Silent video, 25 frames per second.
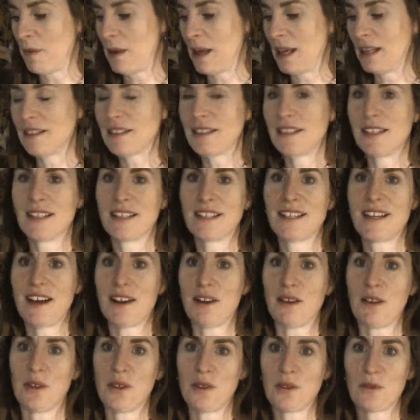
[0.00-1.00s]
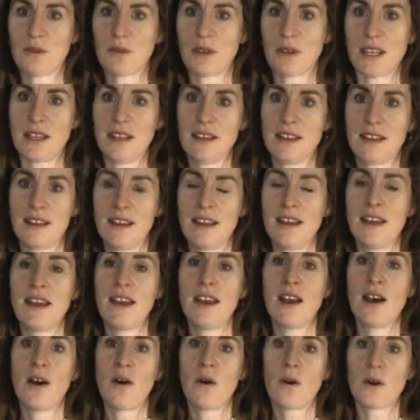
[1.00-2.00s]
It's got a 3
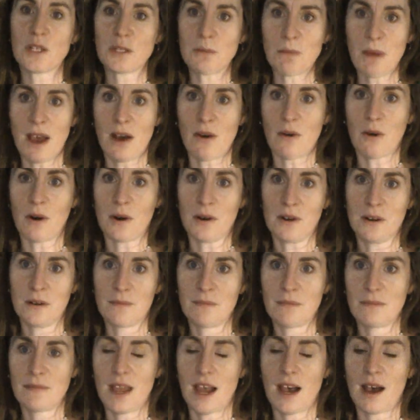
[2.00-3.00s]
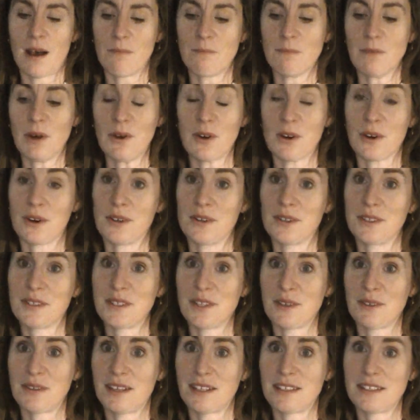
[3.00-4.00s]
horsepower motor, so
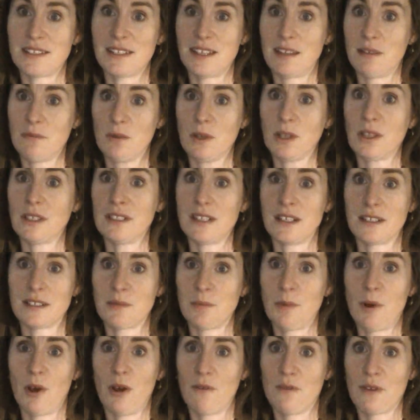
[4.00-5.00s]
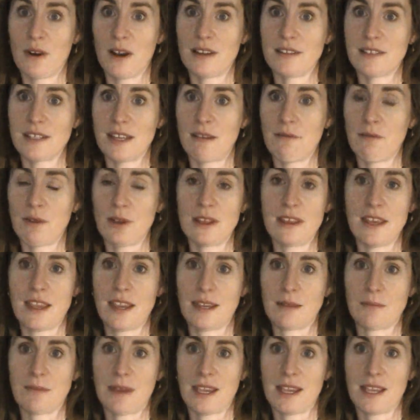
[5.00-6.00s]
it really does pulverize everything
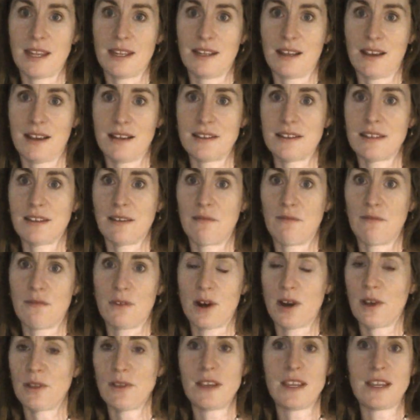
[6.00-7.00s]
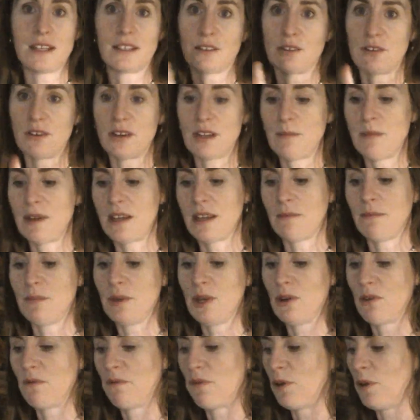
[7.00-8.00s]
and make it nice and frothy and creamy and
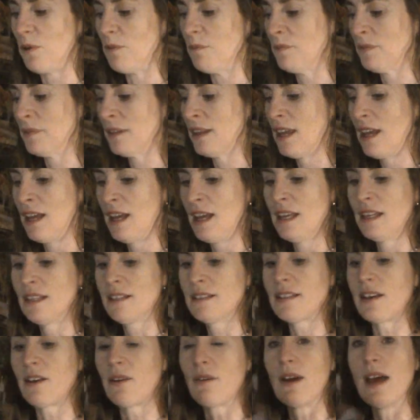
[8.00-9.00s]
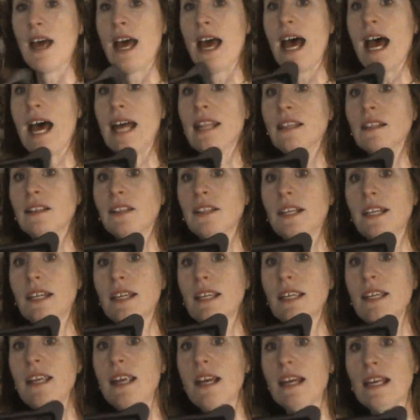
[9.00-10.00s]
beautiful. So, and the
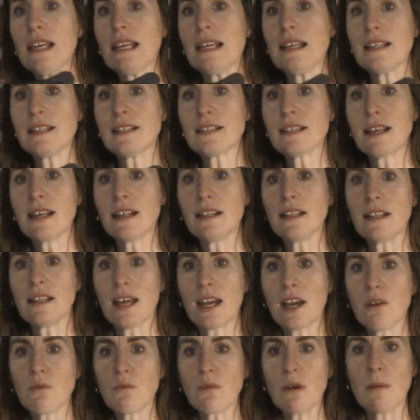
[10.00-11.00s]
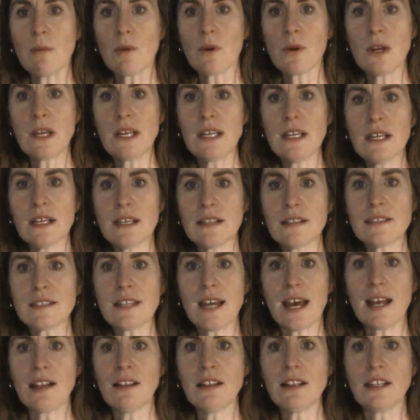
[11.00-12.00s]
lid is like a rubbery
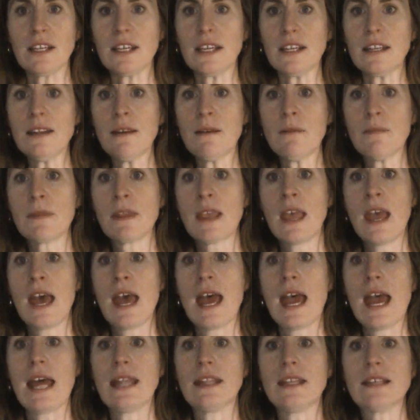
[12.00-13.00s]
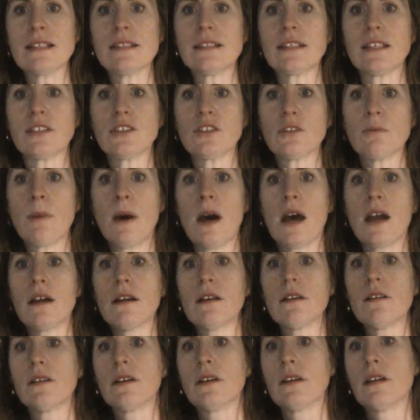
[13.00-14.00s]
style lid, and this center
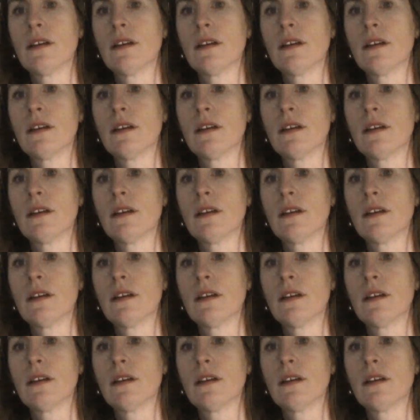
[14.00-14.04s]
part